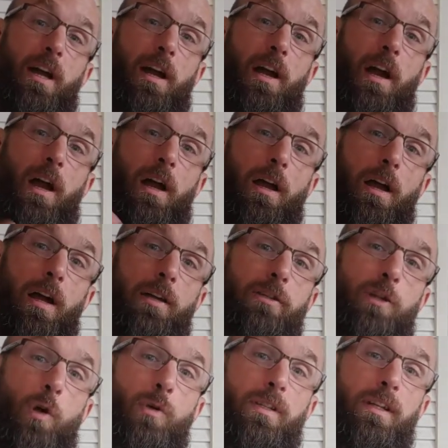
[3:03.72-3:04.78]
a
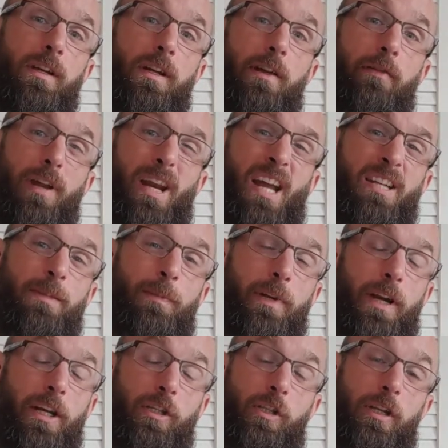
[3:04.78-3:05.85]
docent giving an
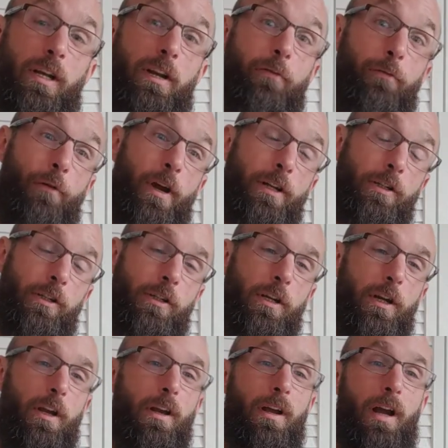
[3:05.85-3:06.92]
explanation in
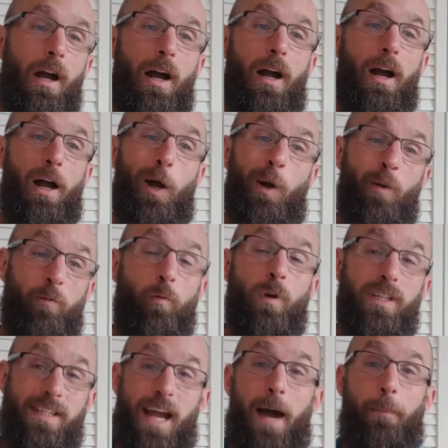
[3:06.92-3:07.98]
French of
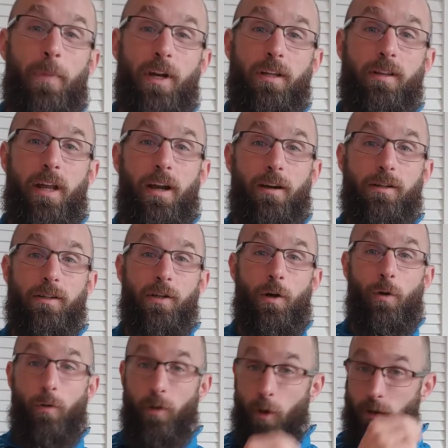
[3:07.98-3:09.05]
what's happening there.
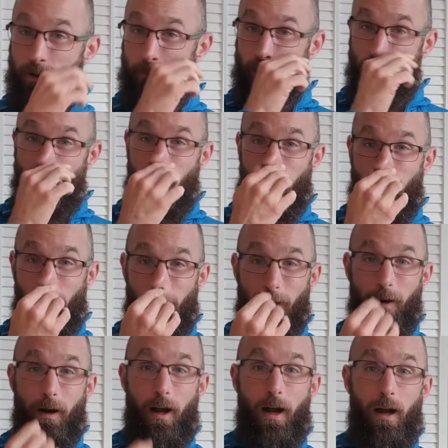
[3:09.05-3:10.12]
So those of you that
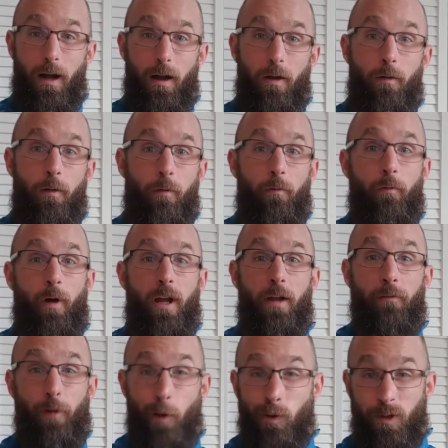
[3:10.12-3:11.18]
are
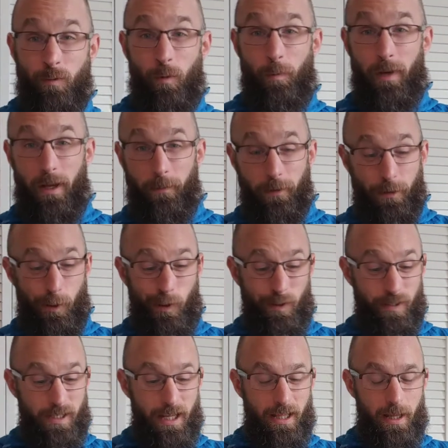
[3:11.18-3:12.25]
francophones will be able to
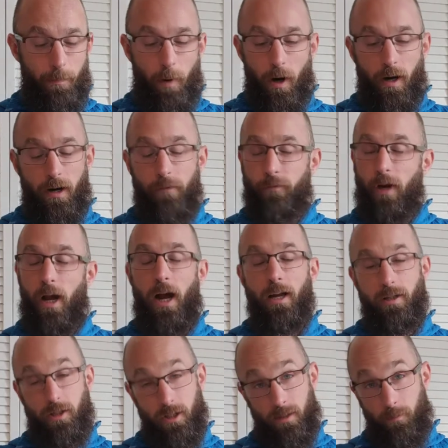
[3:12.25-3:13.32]
understand that part. If
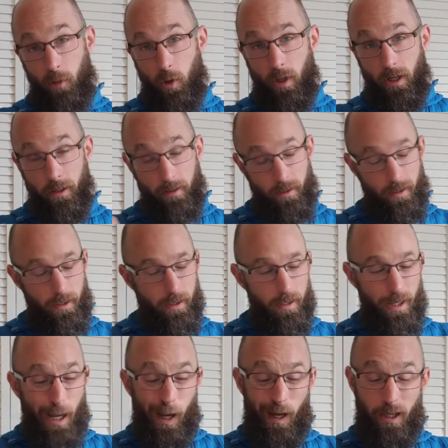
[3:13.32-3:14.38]
not, just mute it
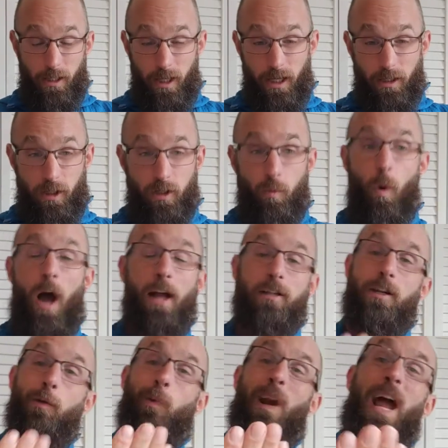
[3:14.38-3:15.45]
and just watch. And